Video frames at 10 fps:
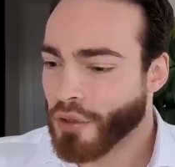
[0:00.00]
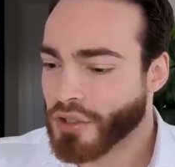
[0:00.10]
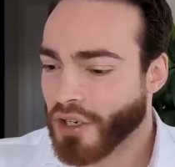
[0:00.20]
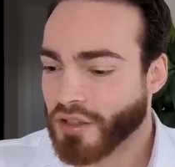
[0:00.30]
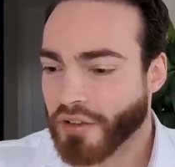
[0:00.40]

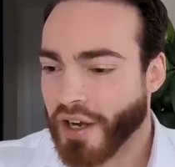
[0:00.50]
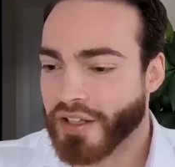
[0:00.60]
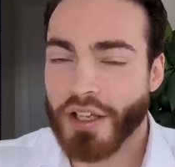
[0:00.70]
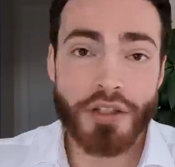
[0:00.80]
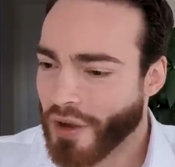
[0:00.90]
also not
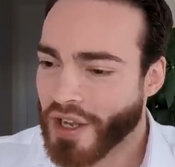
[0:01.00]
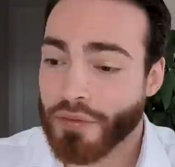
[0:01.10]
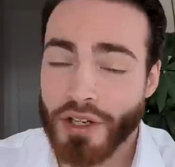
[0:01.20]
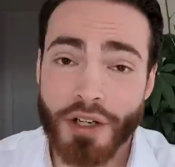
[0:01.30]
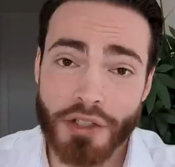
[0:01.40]
great. So I
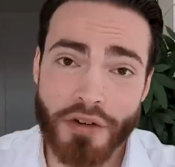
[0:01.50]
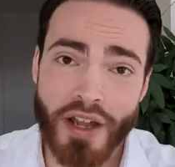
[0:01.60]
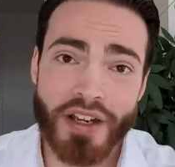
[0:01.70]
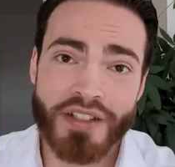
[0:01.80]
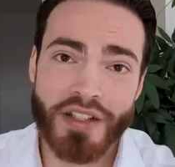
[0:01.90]
gave it another
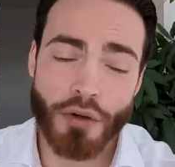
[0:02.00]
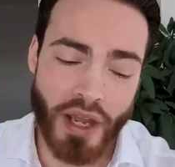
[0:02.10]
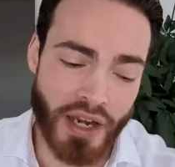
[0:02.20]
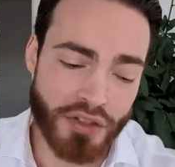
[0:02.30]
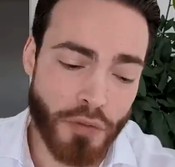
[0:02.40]
try and I said,
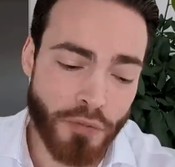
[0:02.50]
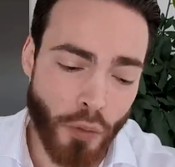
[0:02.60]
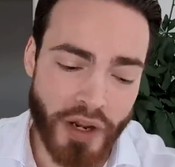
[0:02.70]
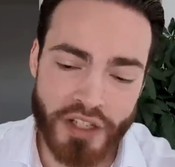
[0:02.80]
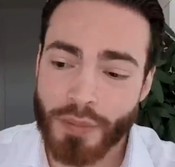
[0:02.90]
okay, let's do
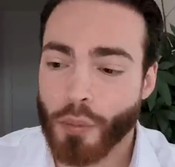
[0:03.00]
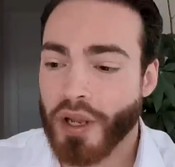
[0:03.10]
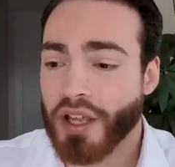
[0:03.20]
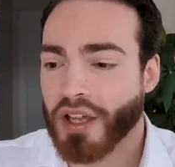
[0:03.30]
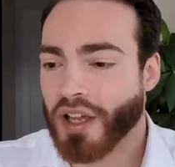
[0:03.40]
4 days per
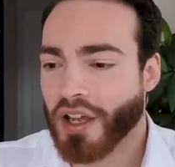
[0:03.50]
week.